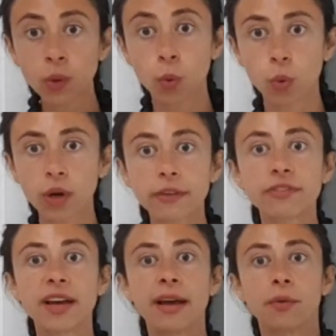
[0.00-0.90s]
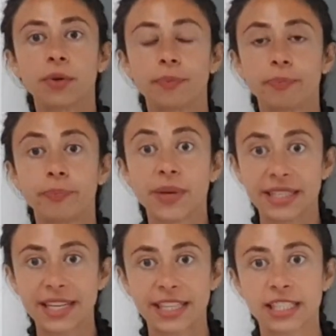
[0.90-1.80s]
all of it would
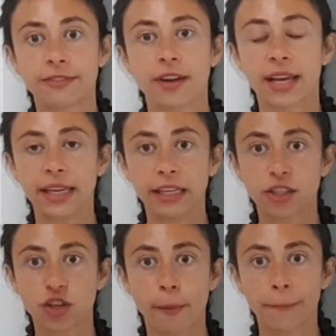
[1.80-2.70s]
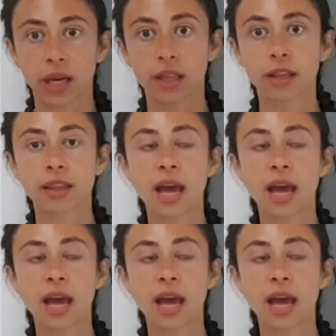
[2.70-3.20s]
intensify each month,